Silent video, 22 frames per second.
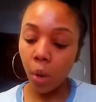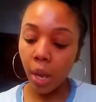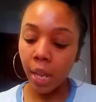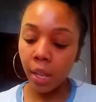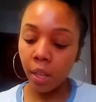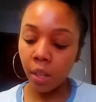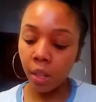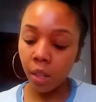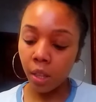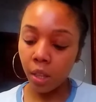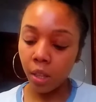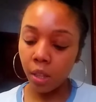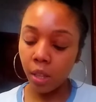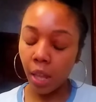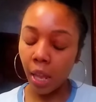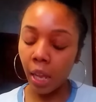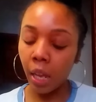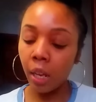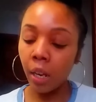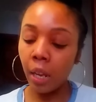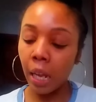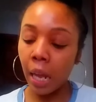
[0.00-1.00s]
They
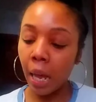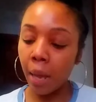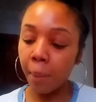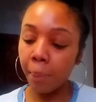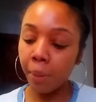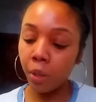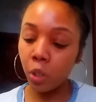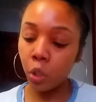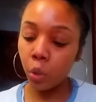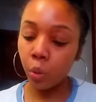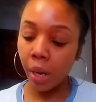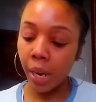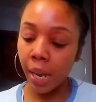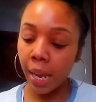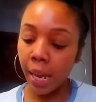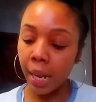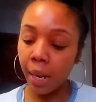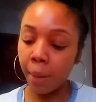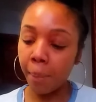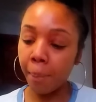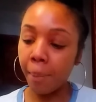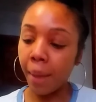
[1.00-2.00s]
retreated from this
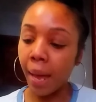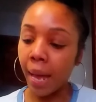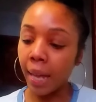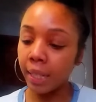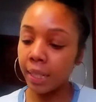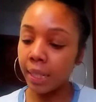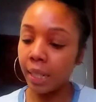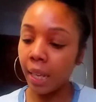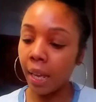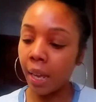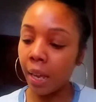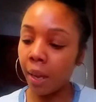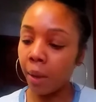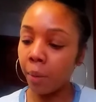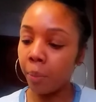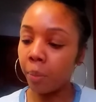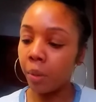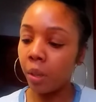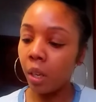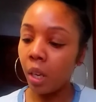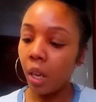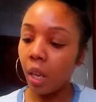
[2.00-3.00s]
person,
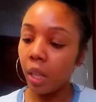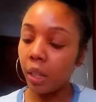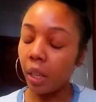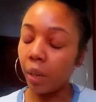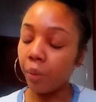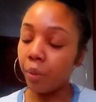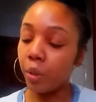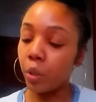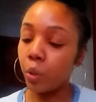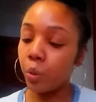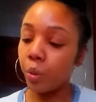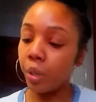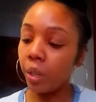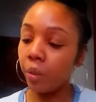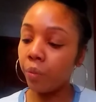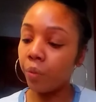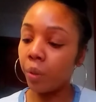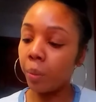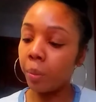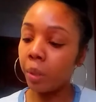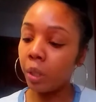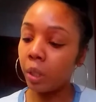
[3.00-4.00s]
and it's like they want to come
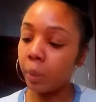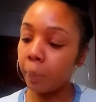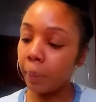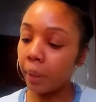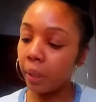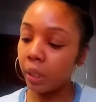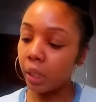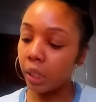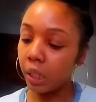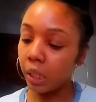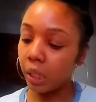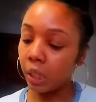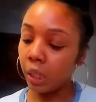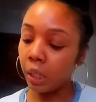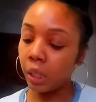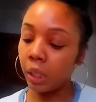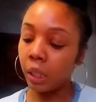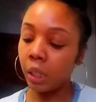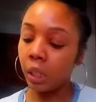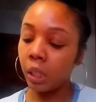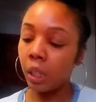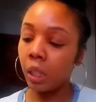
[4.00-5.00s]
towards you and
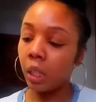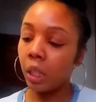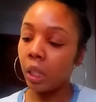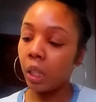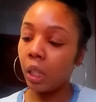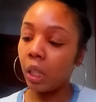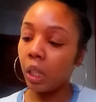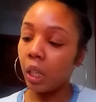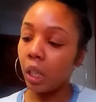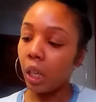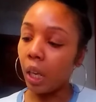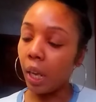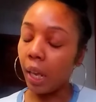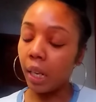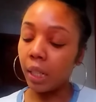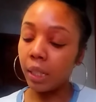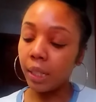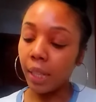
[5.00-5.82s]
express their love.